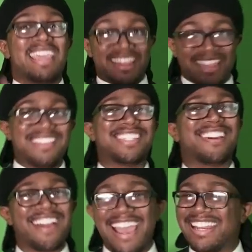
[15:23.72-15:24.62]
and then you
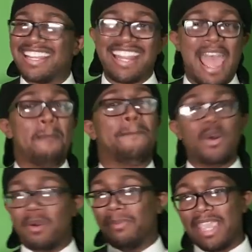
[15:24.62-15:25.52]
start editing that.
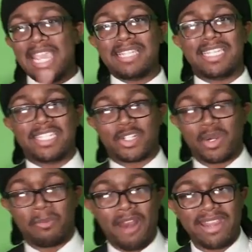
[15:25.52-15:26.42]
Boom, easy
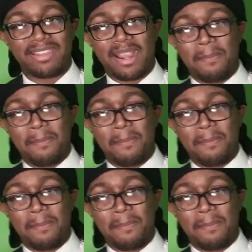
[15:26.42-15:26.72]
script right there,